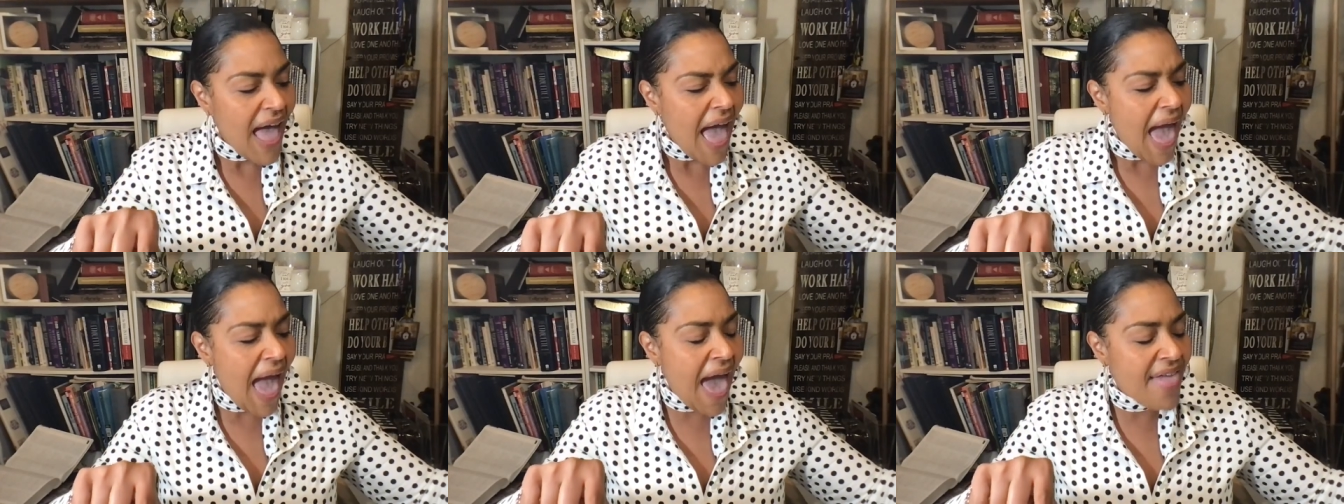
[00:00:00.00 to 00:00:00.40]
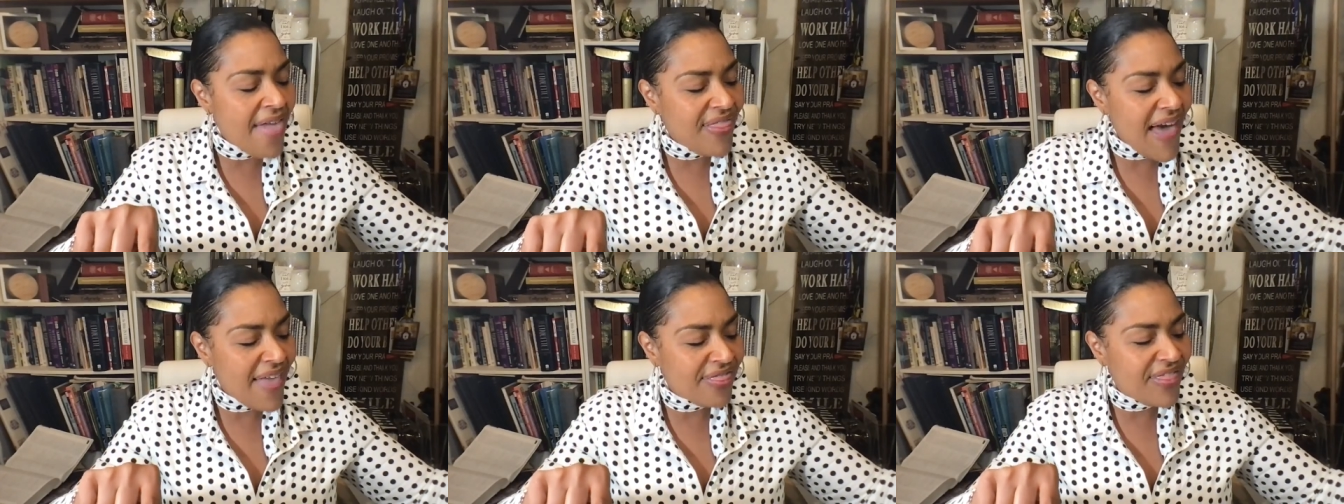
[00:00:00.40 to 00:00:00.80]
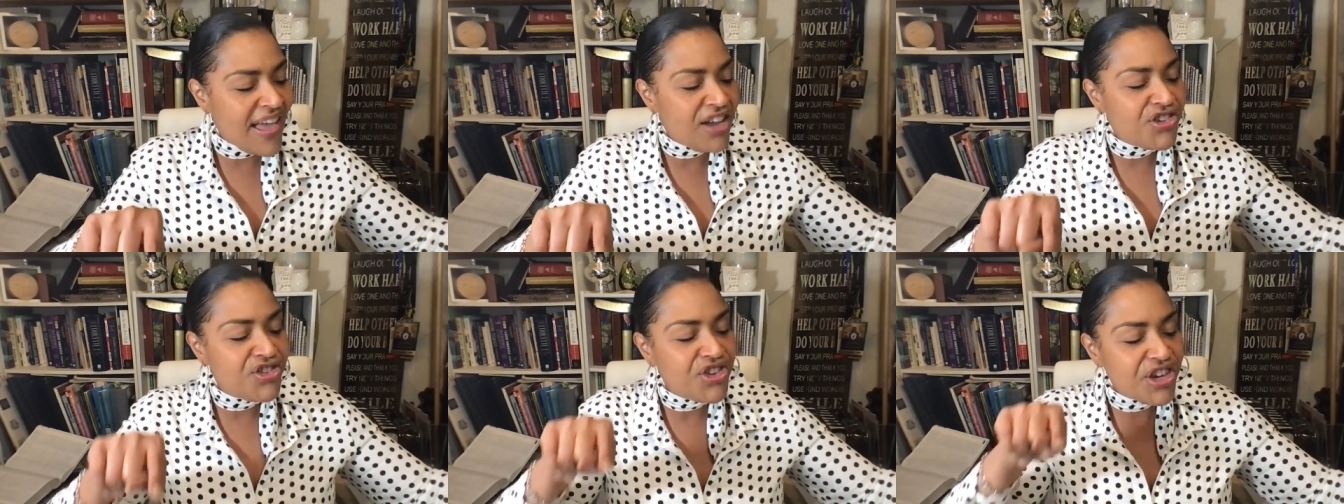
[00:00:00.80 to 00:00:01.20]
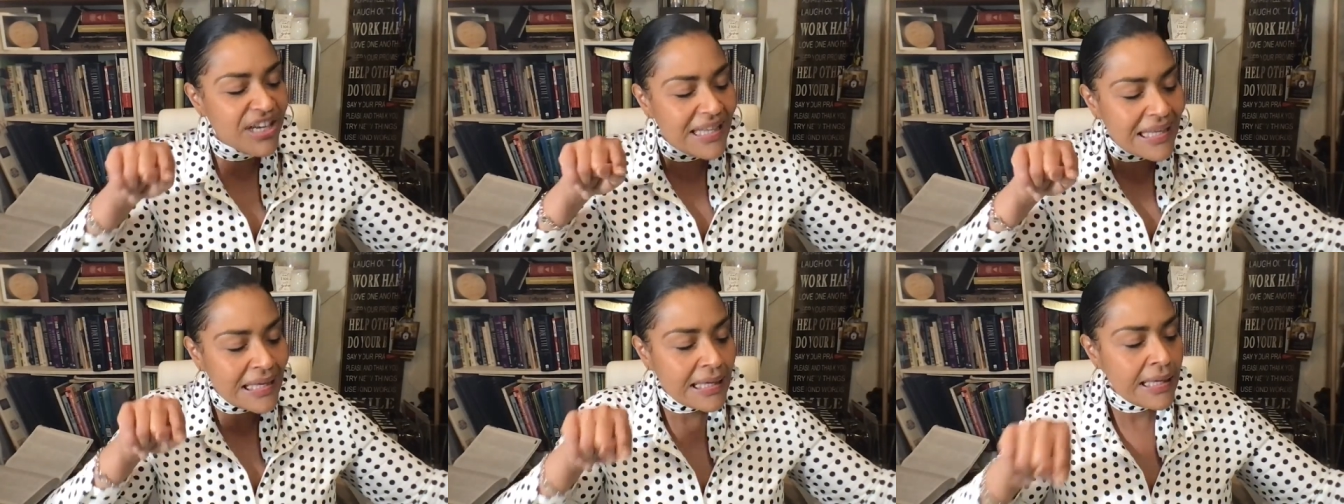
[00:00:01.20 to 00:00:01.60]
and that they should
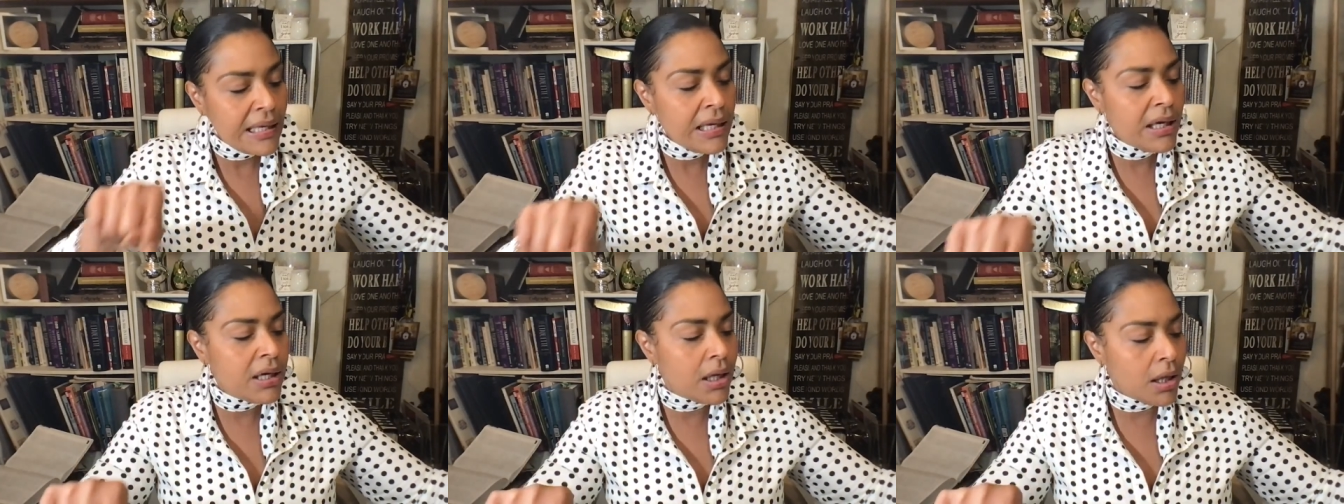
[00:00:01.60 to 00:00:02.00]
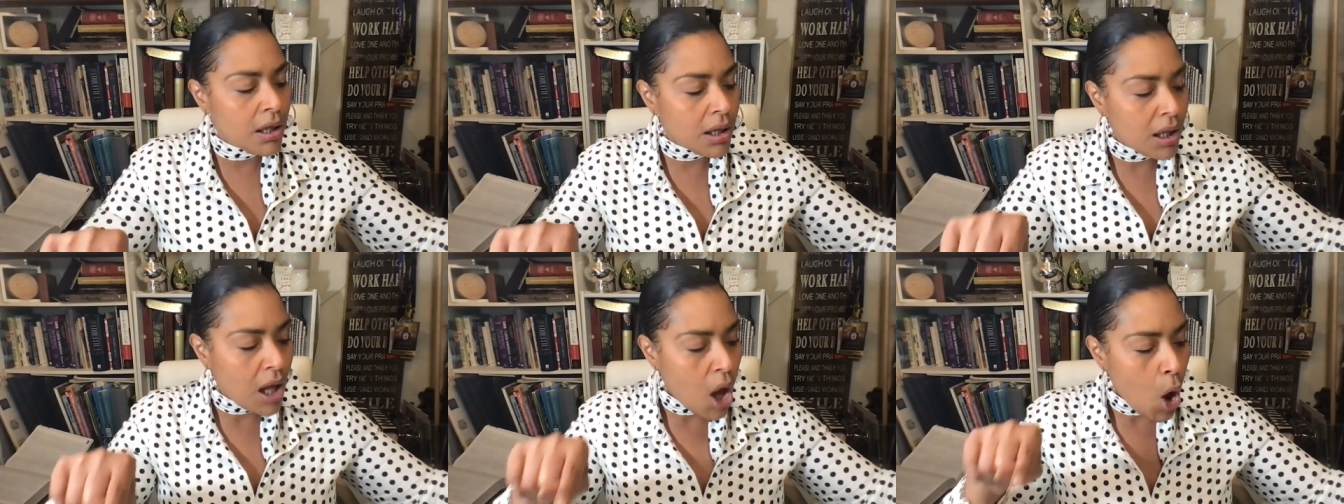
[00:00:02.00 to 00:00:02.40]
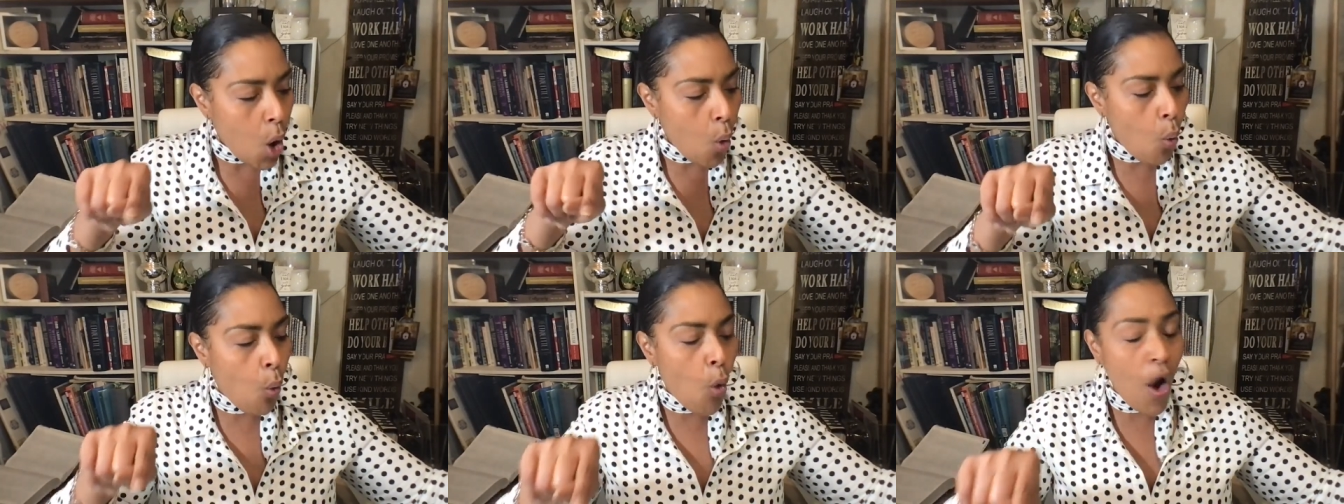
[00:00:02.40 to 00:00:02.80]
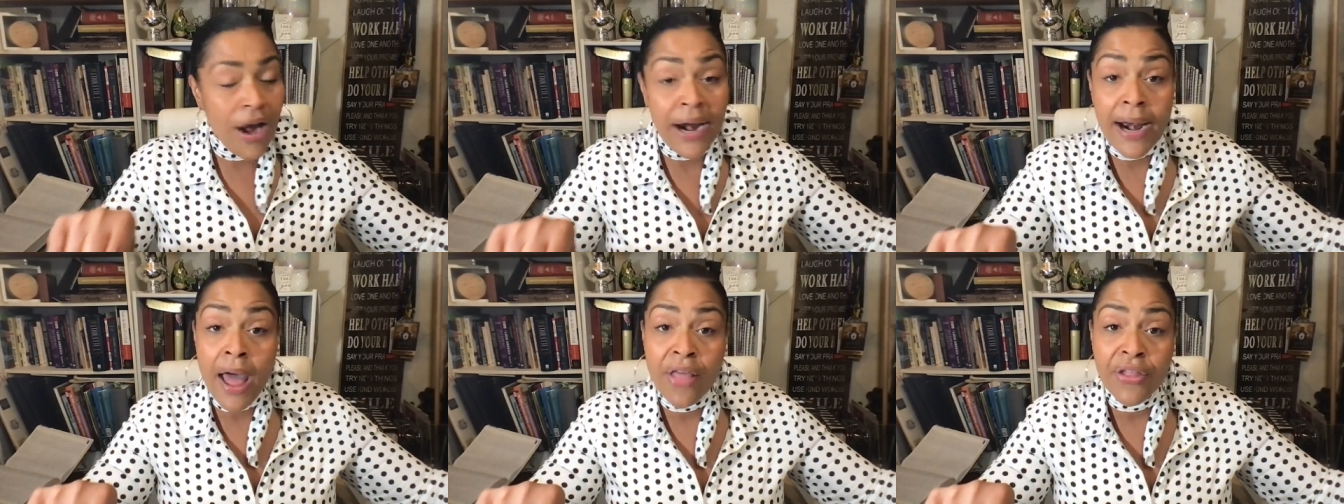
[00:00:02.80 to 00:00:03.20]
kill one
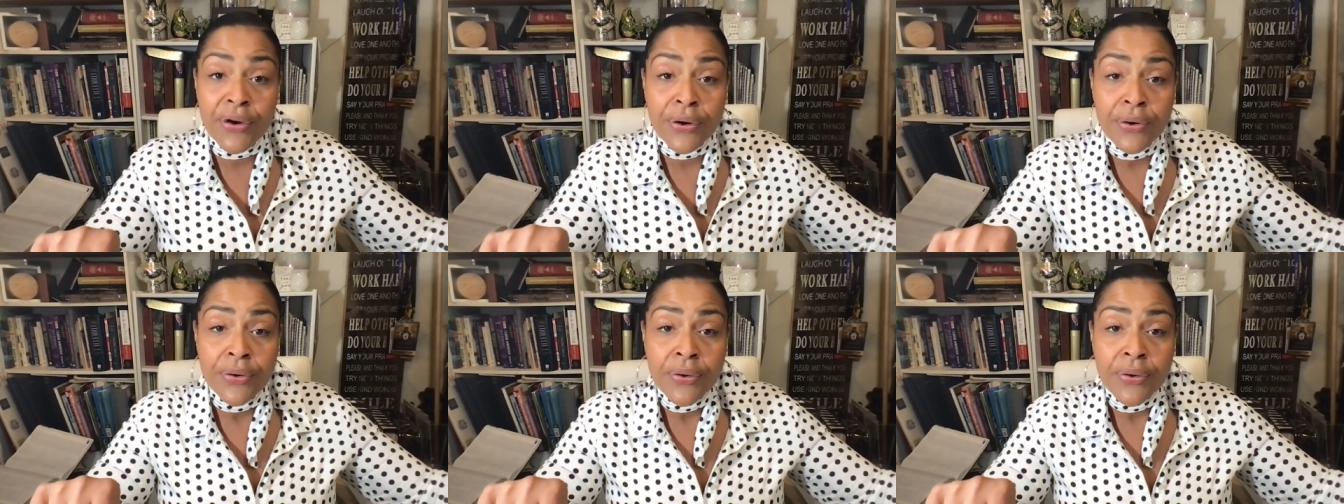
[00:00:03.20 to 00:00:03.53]
another.